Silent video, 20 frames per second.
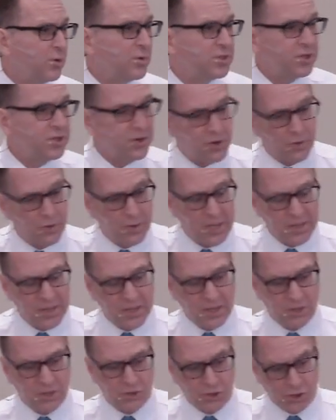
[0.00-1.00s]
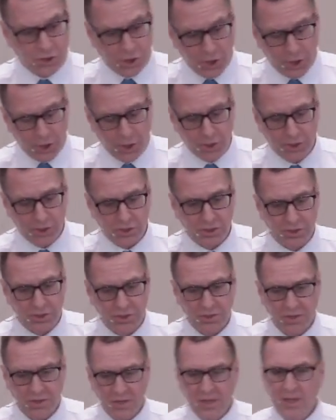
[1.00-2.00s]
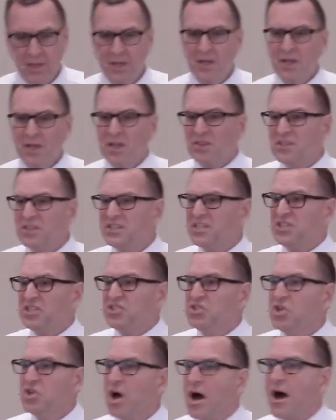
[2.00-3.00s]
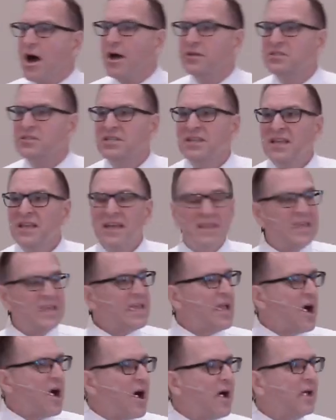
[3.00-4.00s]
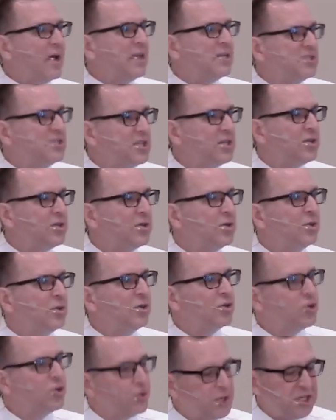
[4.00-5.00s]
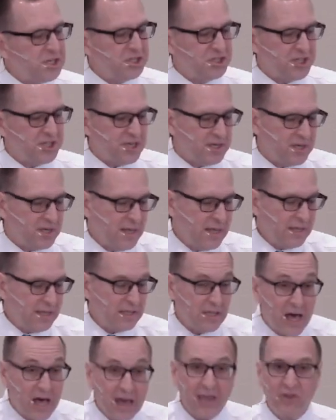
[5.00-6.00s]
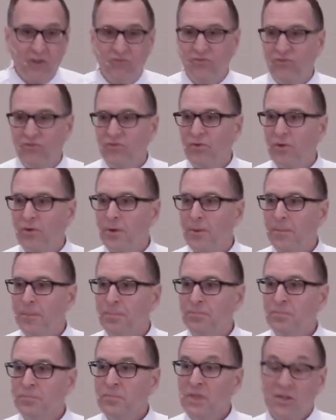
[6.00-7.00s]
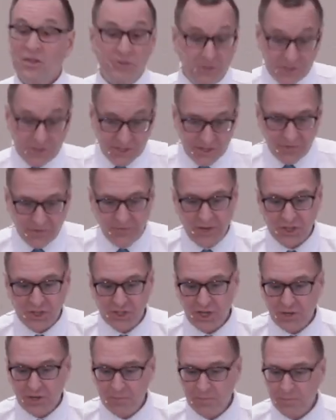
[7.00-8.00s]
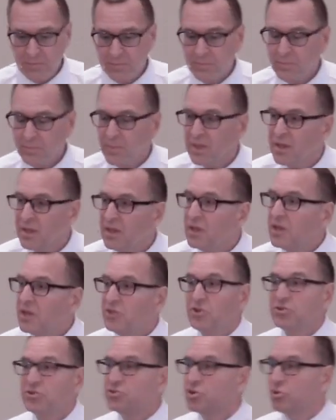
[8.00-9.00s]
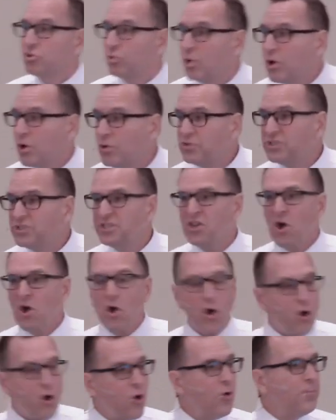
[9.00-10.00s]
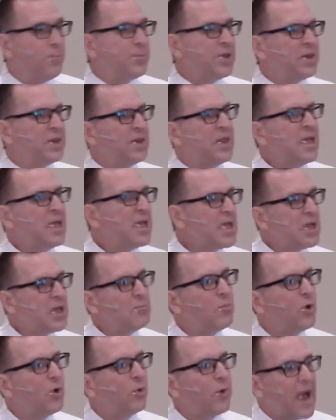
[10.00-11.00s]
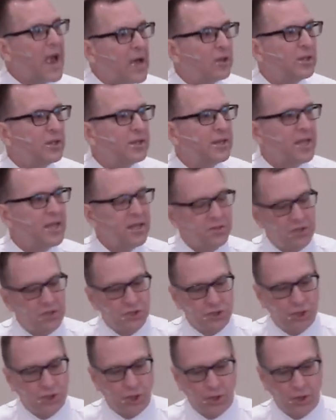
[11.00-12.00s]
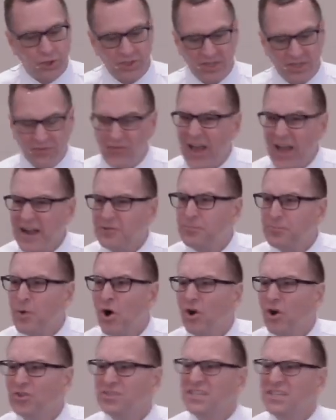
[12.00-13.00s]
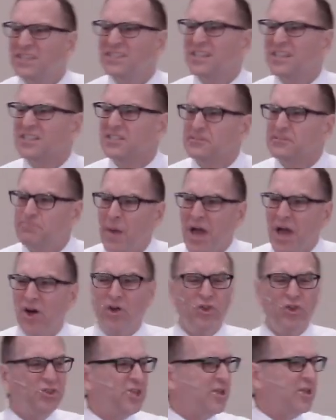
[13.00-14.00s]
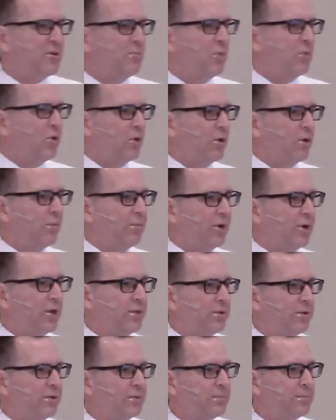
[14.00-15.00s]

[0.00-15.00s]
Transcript: with the Corinthian church, this is not the ideal Christian life. There's division, there's gross, open immorality in the church. In fact, Paul says, expel the immoral brother.